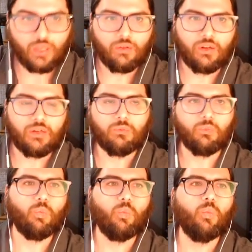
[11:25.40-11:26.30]
I
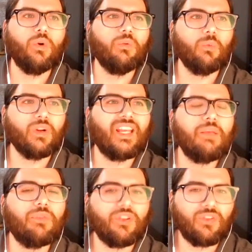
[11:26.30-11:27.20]
will we'll
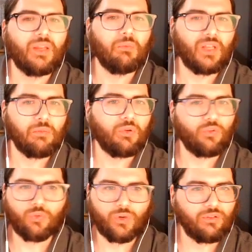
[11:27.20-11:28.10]
keep the same label
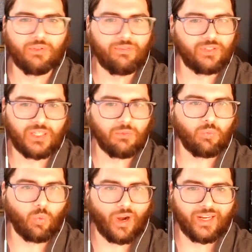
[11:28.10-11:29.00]
so I don't have to keep
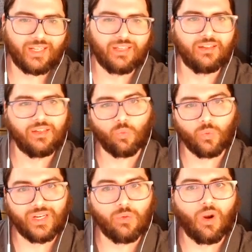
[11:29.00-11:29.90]
writing it and
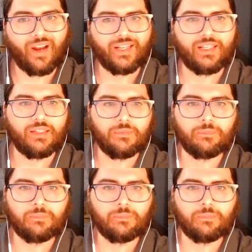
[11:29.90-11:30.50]
rewriting it.